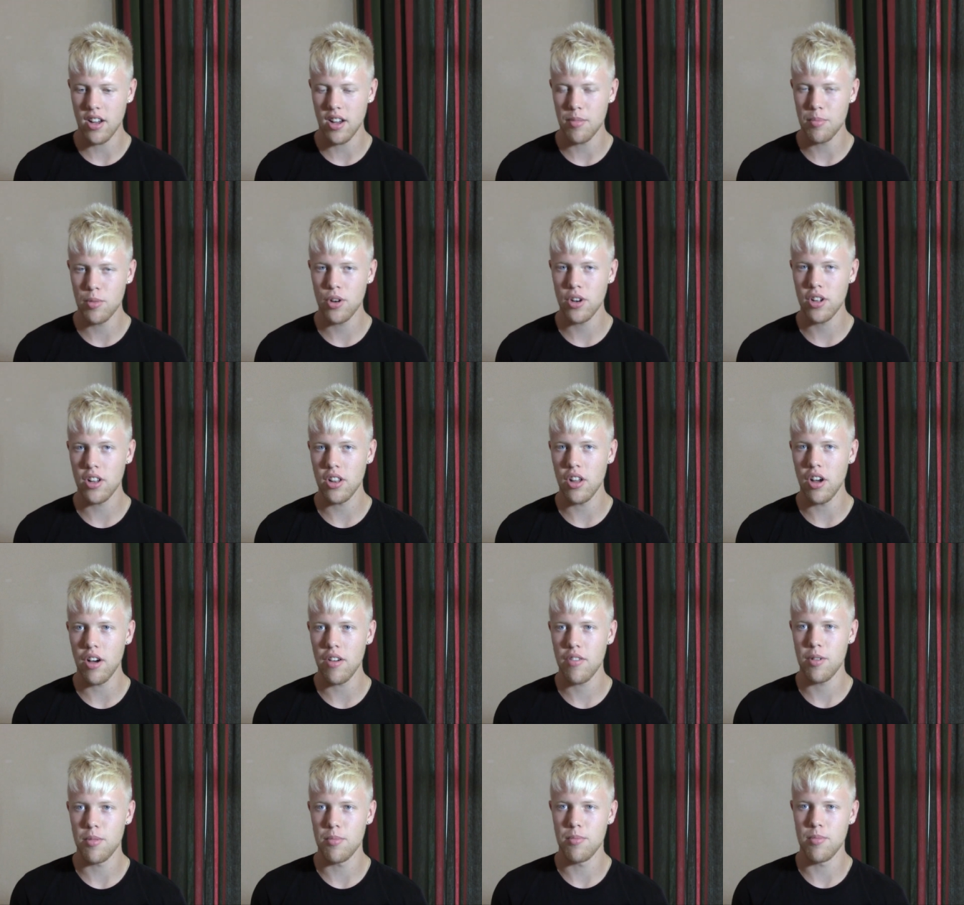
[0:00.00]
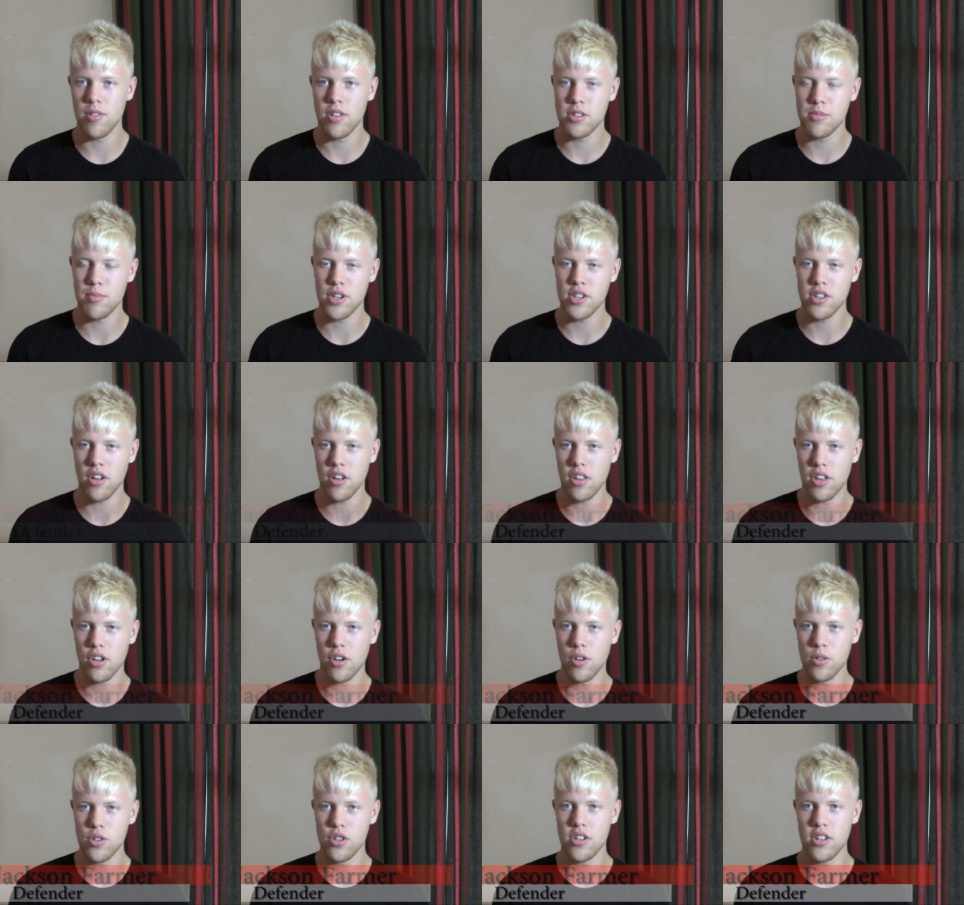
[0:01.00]
I'm learning a lot from especially all the
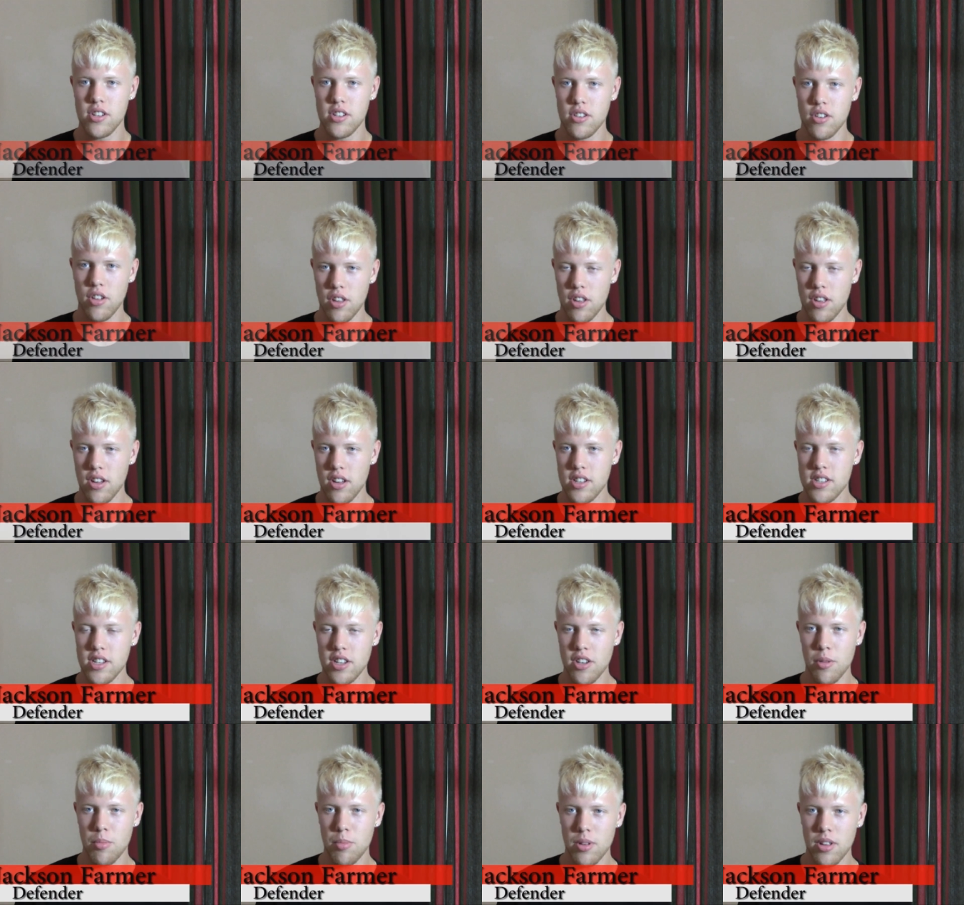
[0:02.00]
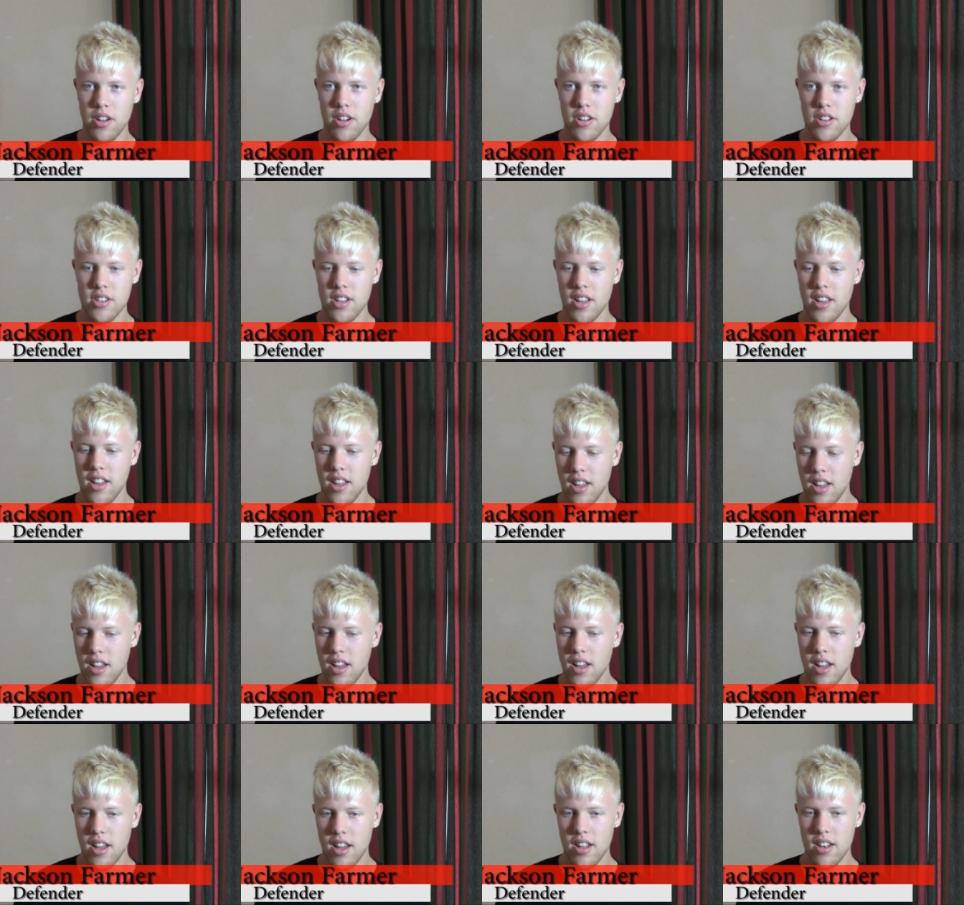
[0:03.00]
coaches and all the senior players,
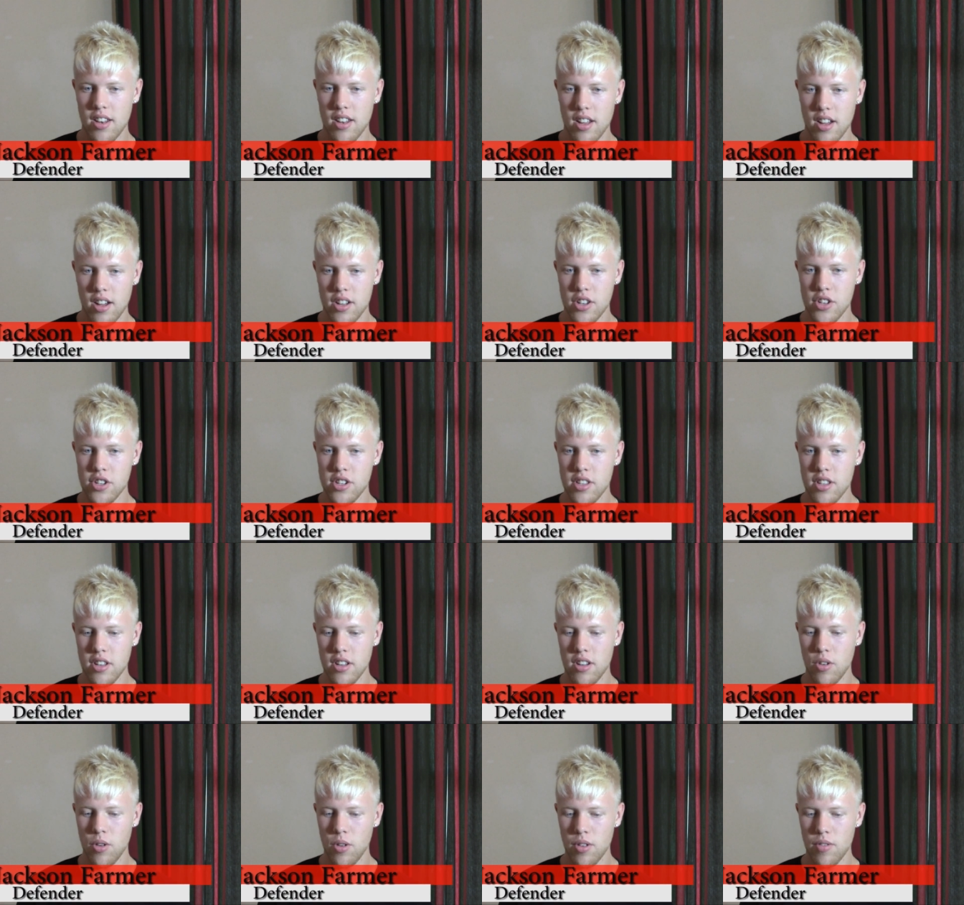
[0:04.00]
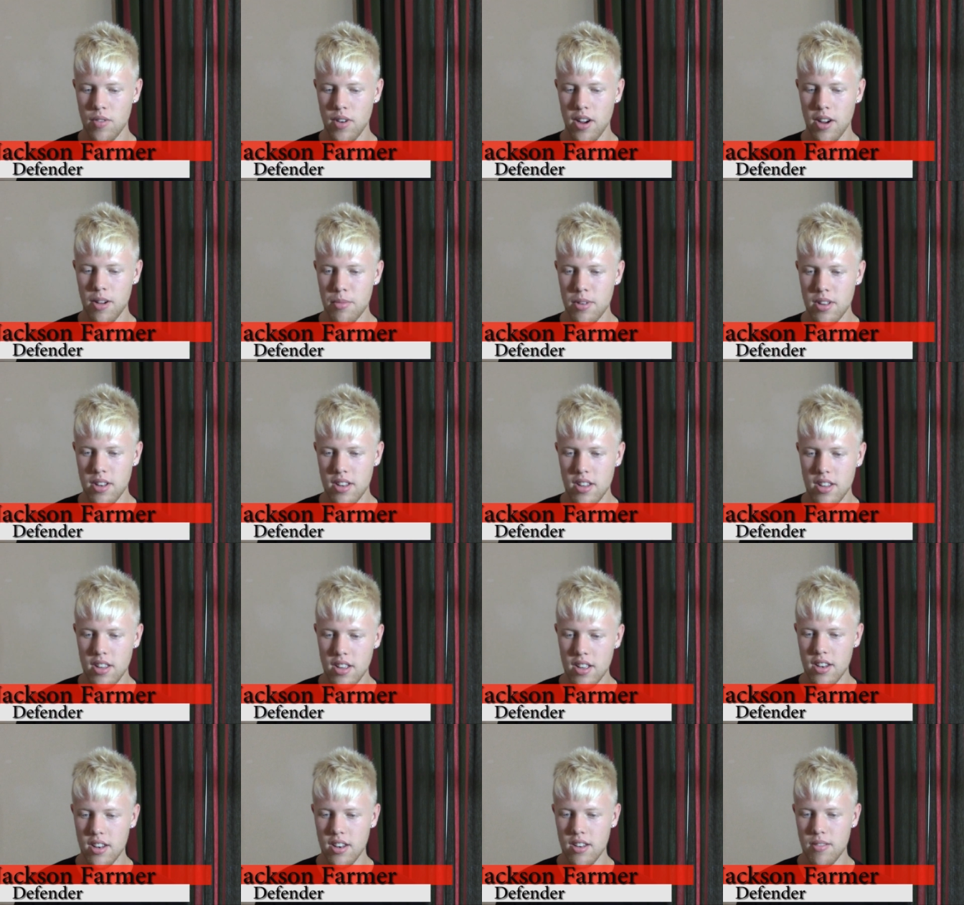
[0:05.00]
and uh, just the whole environment
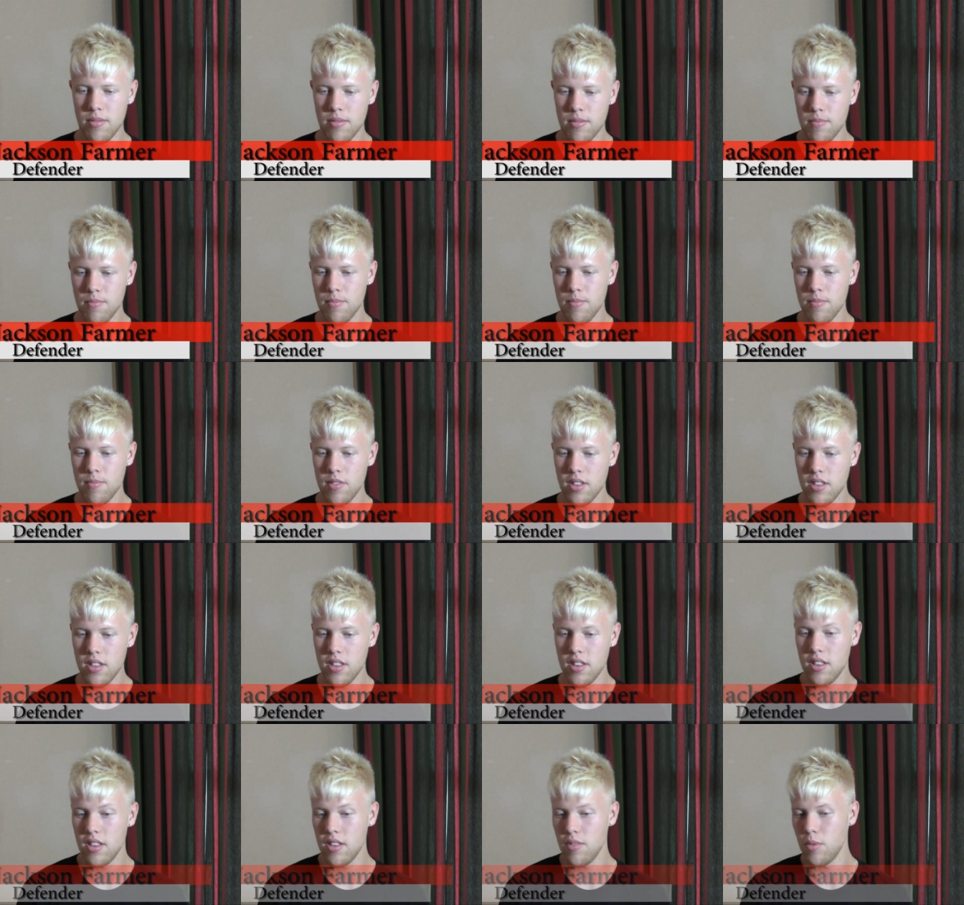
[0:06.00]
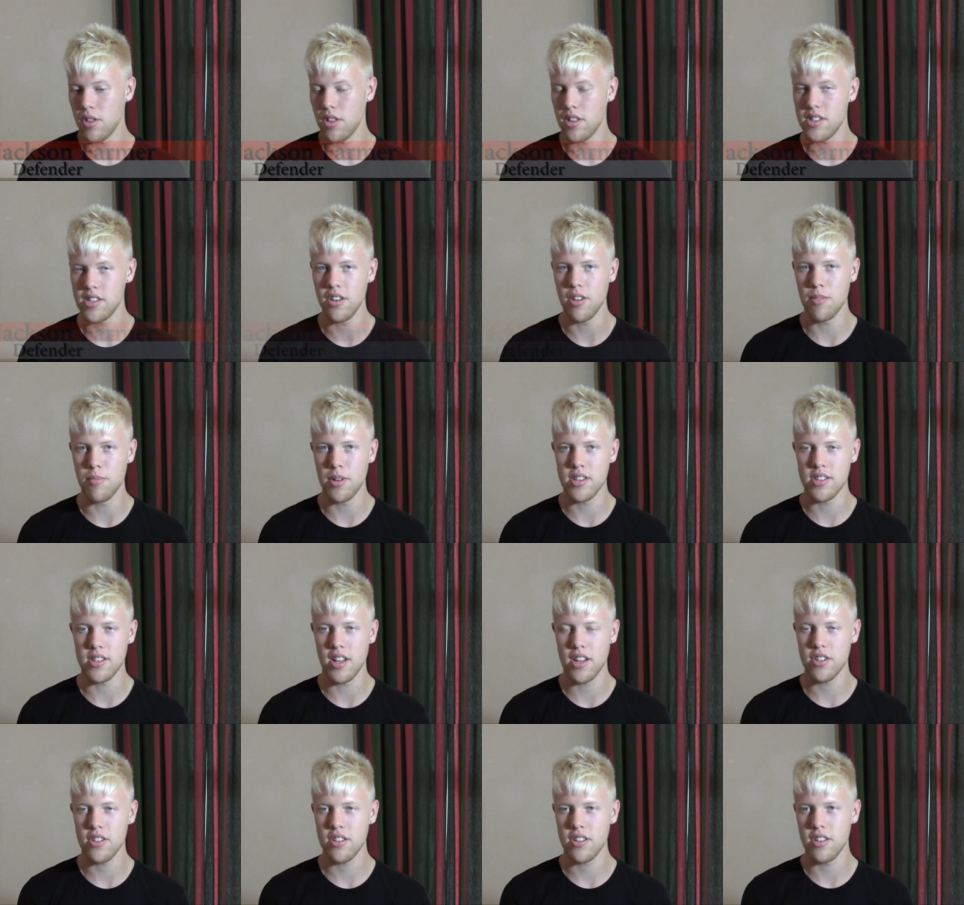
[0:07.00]
in with the senior men's
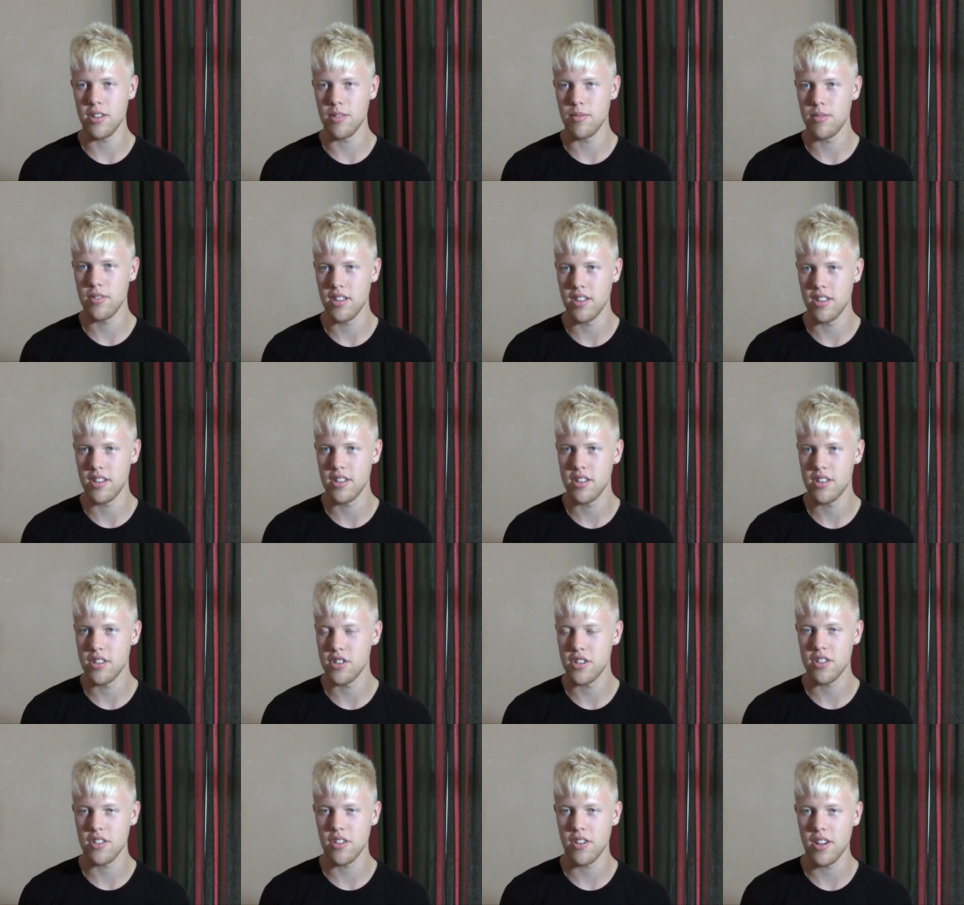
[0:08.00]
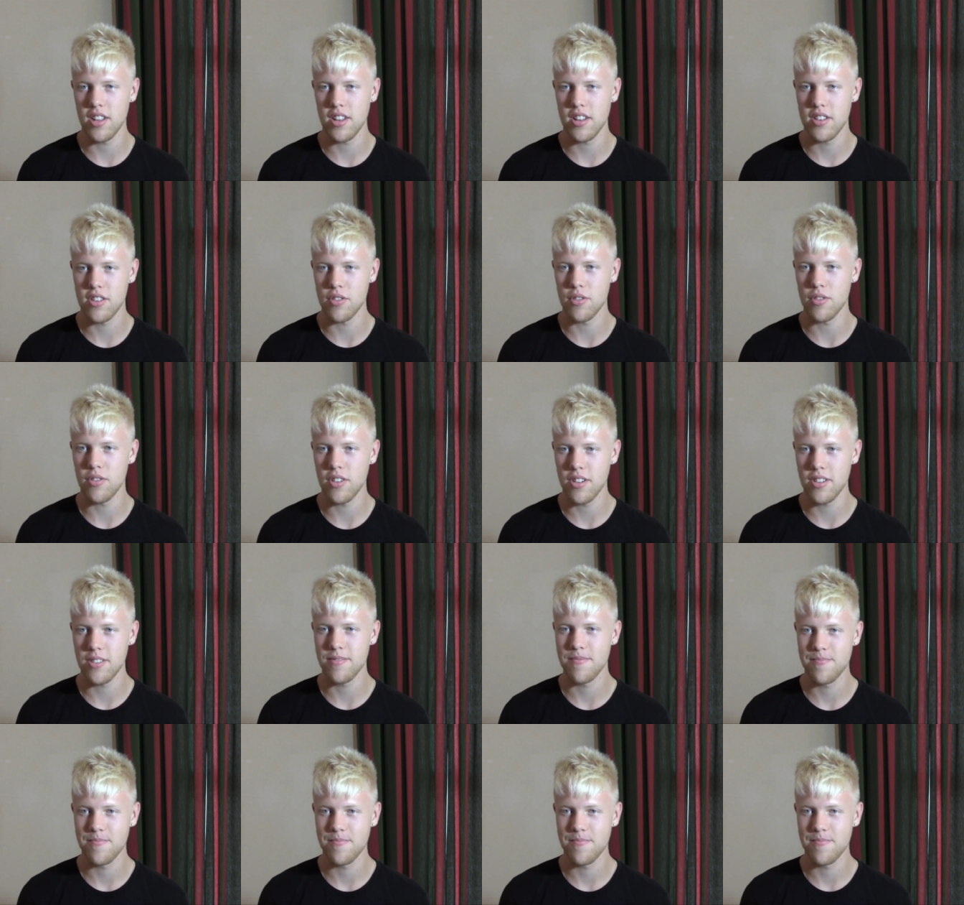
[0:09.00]
national team. It's uh, just great so far.